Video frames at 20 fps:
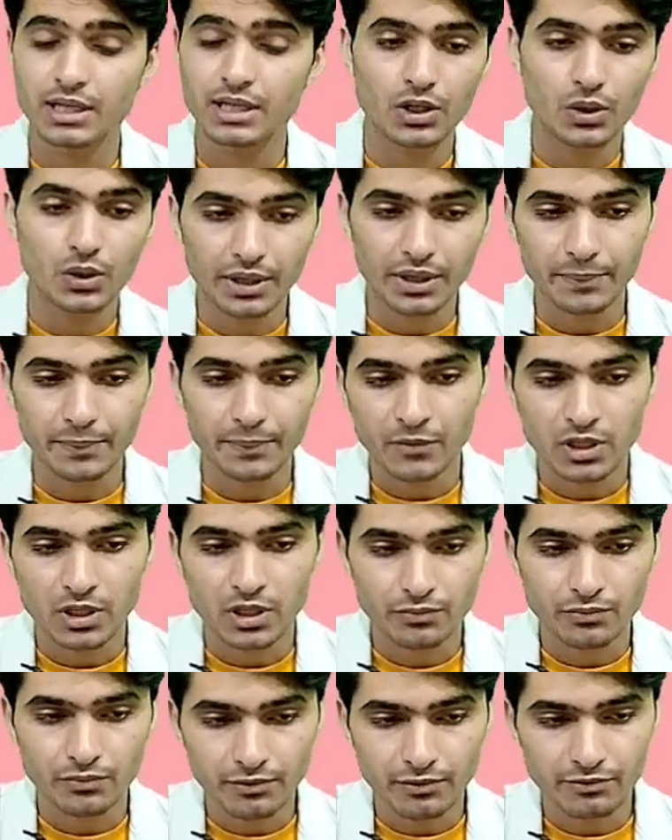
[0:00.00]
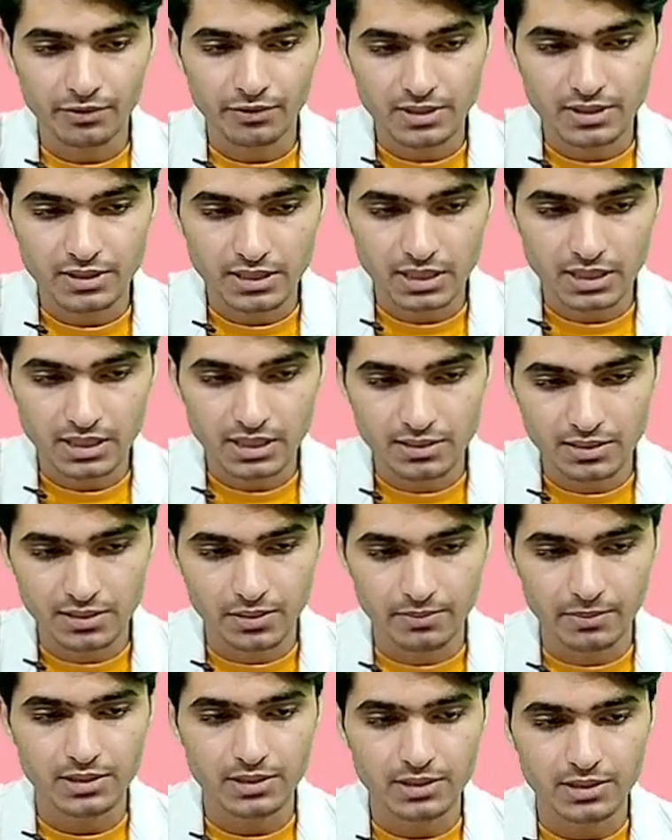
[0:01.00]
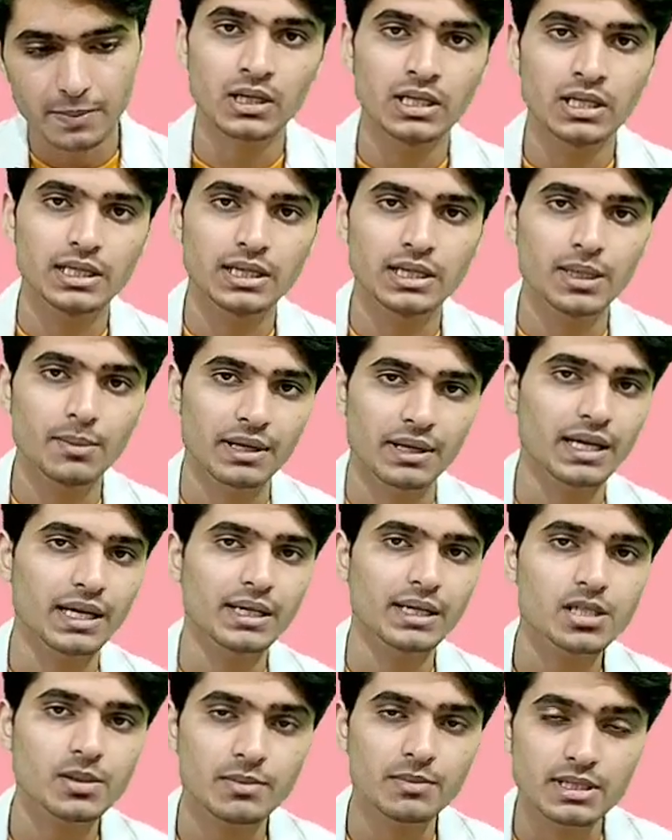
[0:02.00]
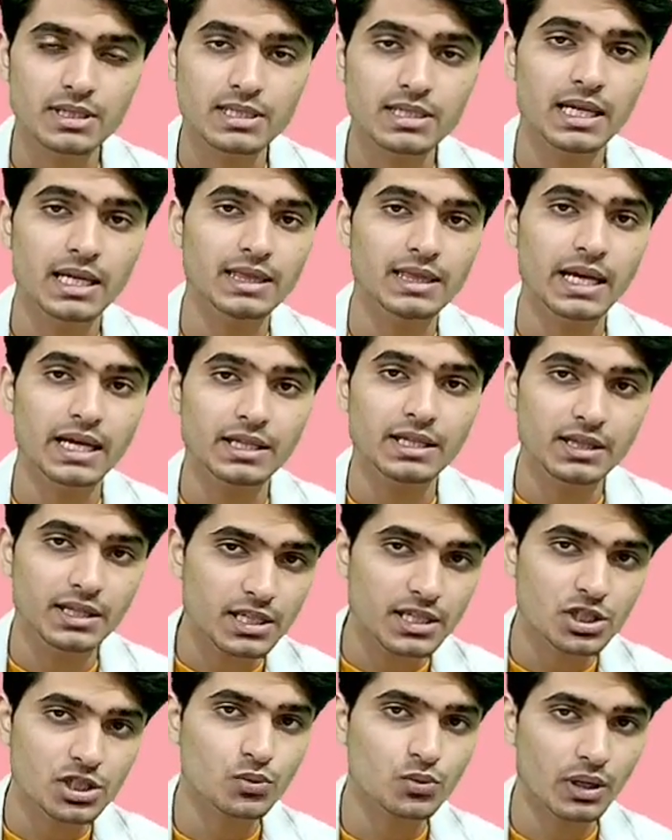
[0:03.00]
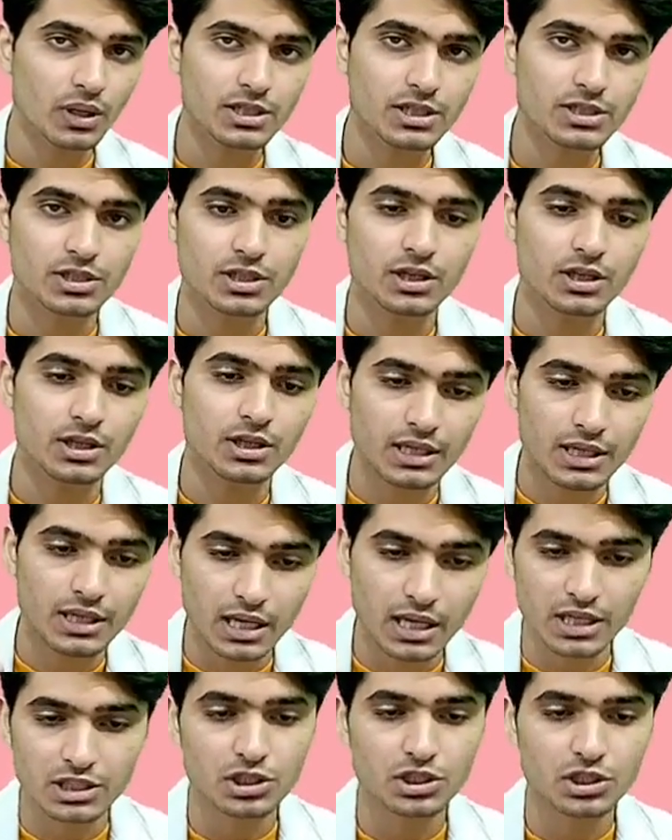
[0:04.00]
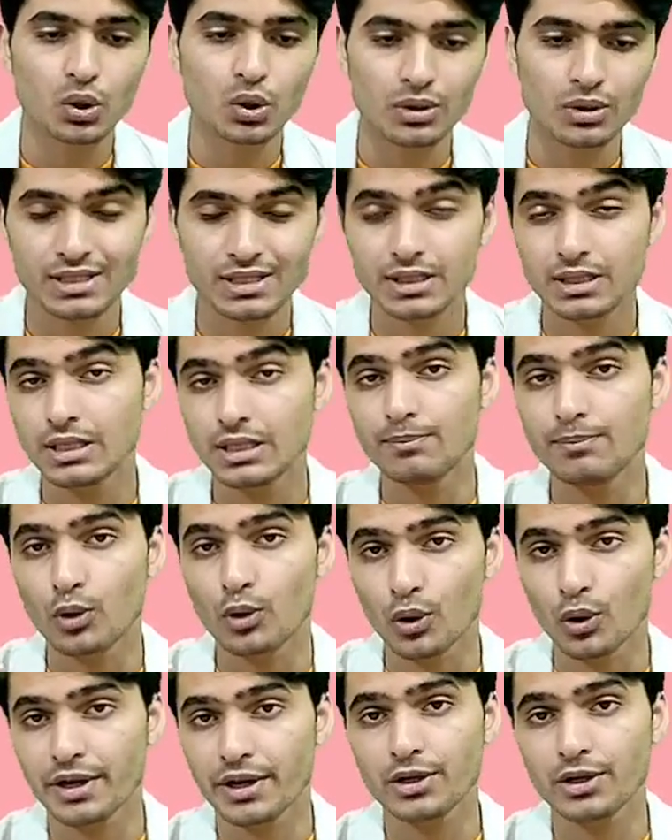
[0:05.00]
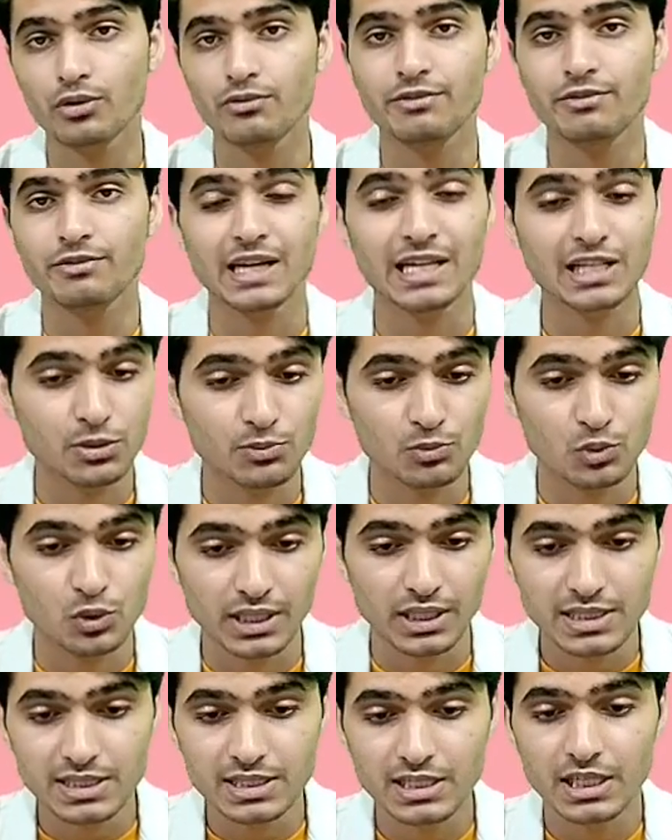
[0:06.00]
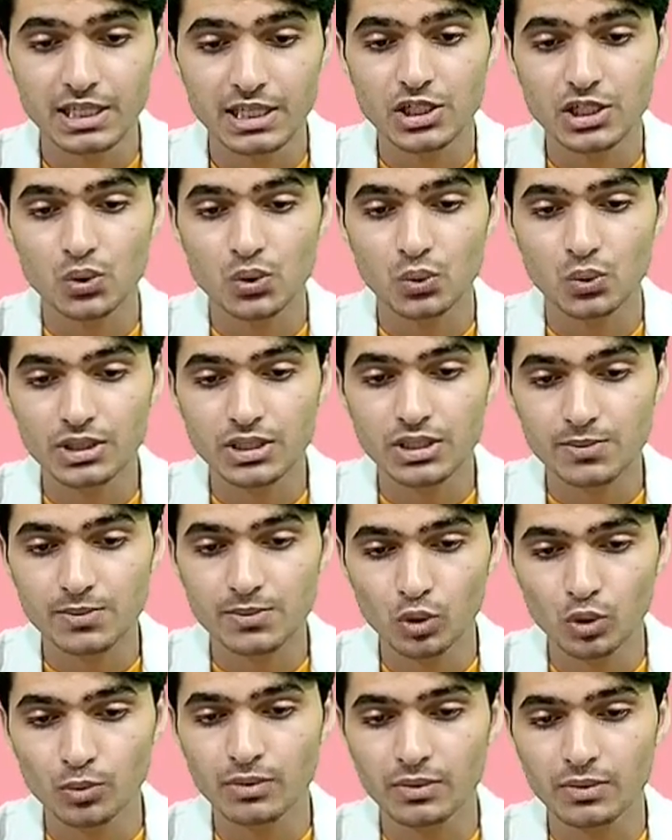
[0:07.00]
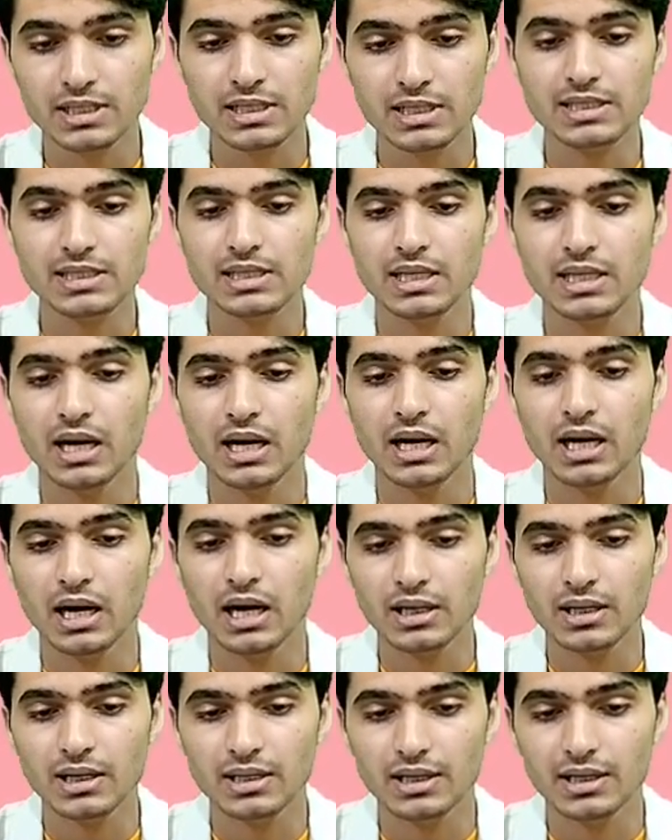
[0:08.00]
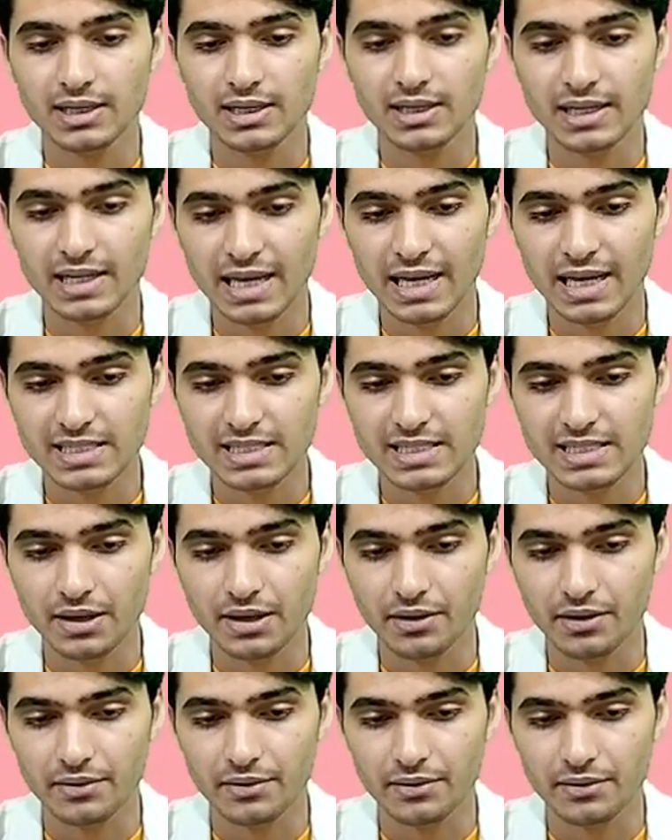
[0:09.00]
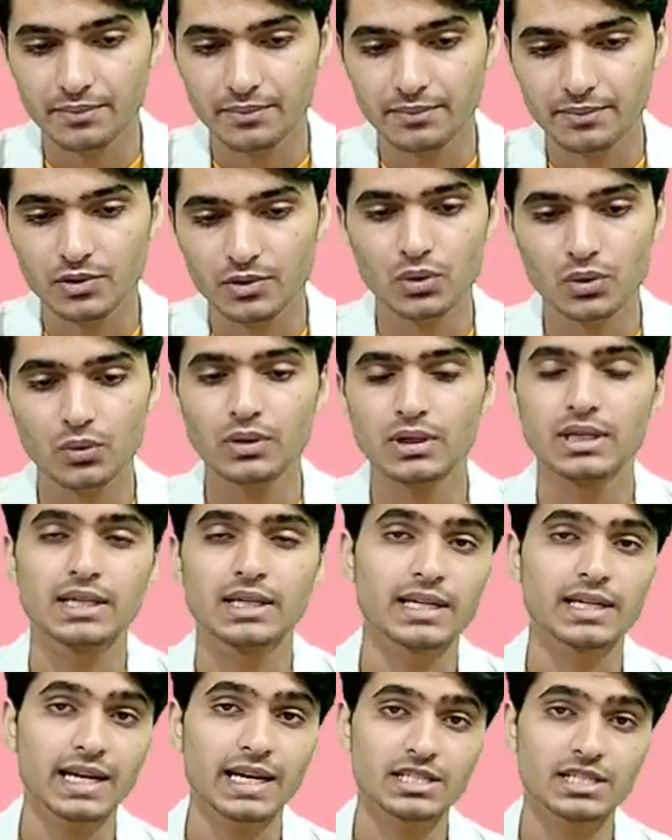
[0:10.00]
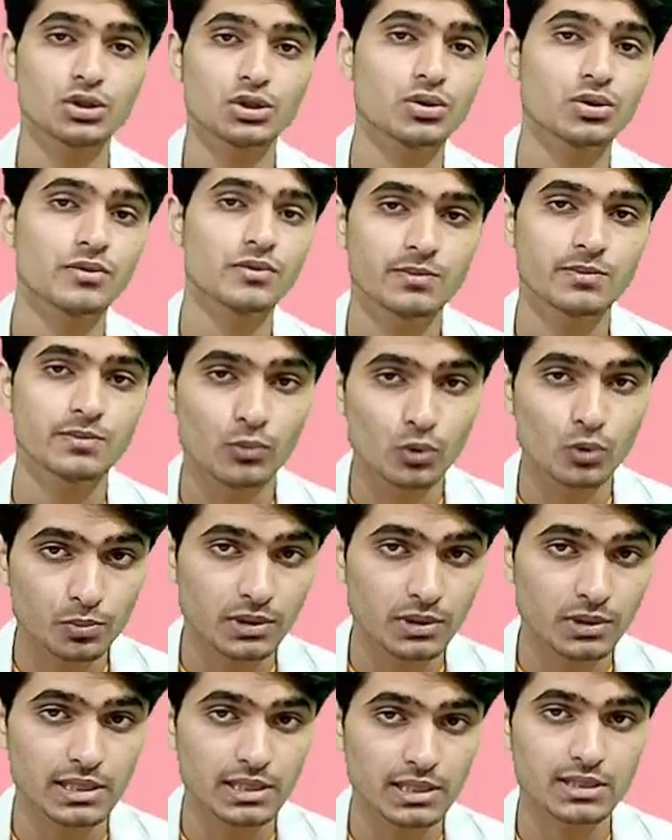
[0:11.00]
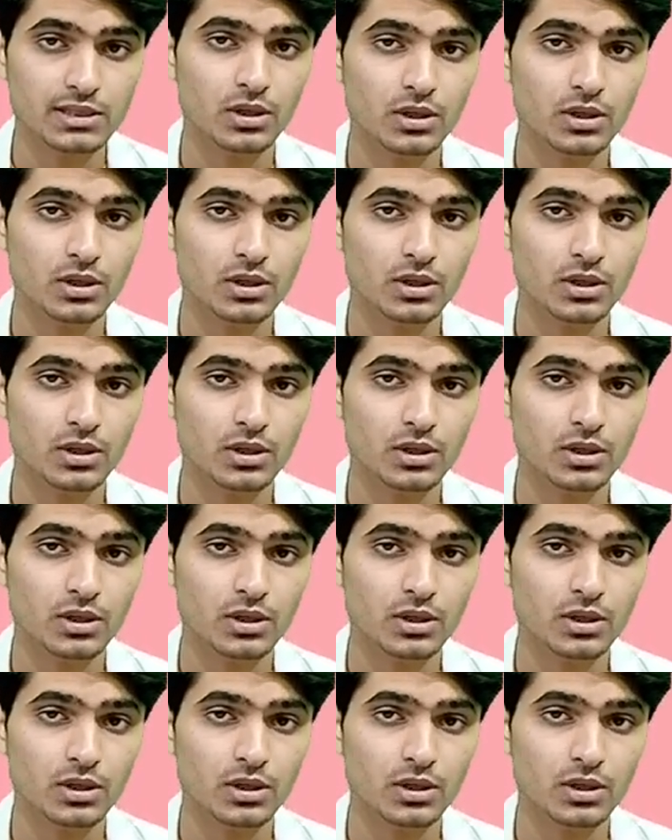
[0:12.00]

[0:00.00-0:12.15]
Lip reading: Okay, so we will first discuss CCBs. The mechanism is that these drugs are just causing the blockade of calcium channels, so the smooth muscles are relaxing here. So relaxation of smooth muscles